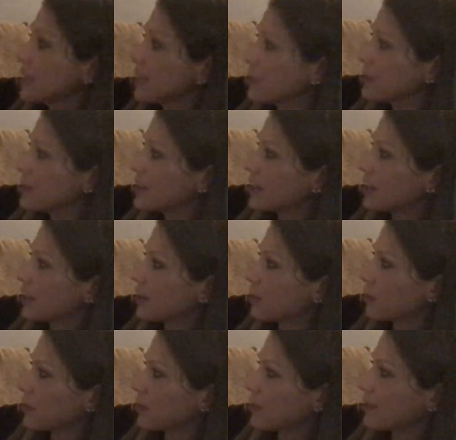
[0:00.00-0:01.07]
like we did on the
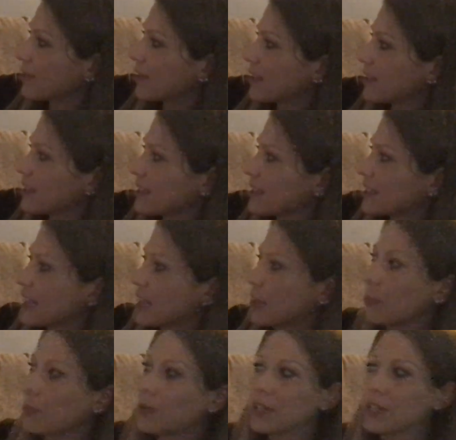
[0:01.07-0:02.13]
previous
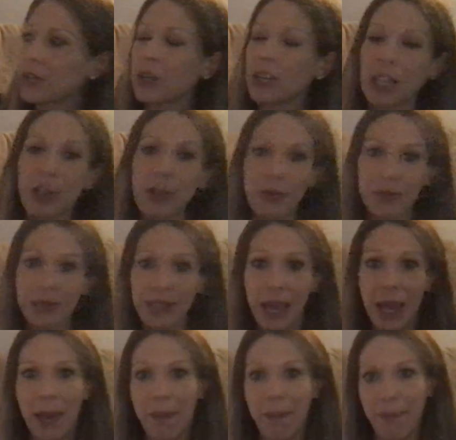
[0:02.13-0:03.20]
examples, you could use
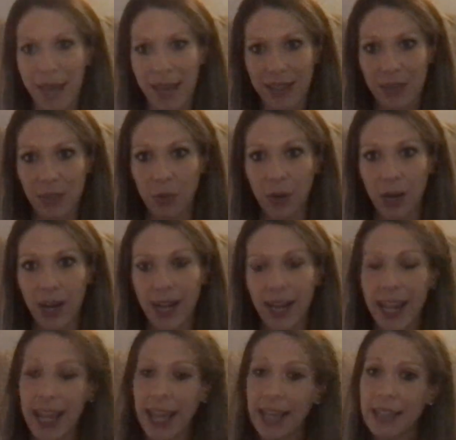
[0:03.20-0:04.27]
base 1
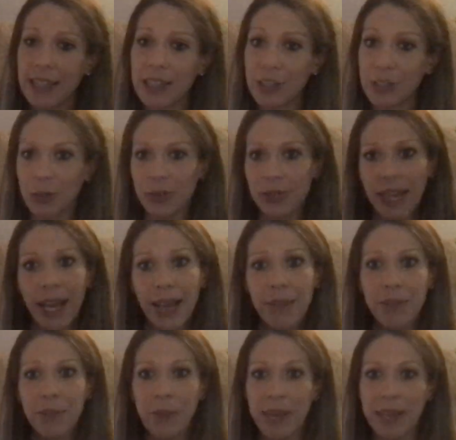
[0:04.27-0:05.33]
and 2
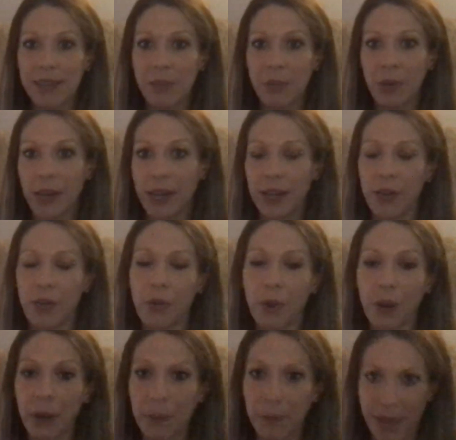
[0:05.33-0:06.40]
times base 1,
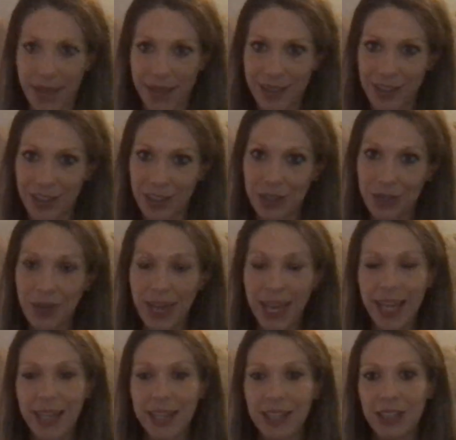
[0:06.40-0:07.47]
or base 2
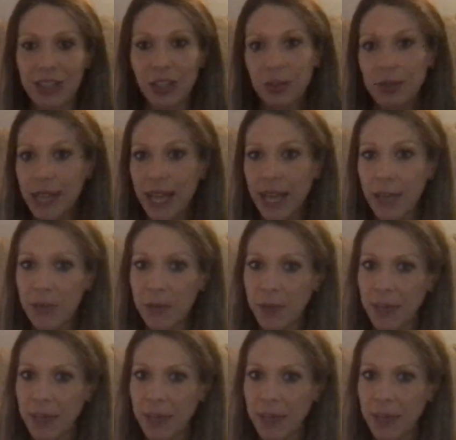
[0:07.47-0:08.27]
and 2 times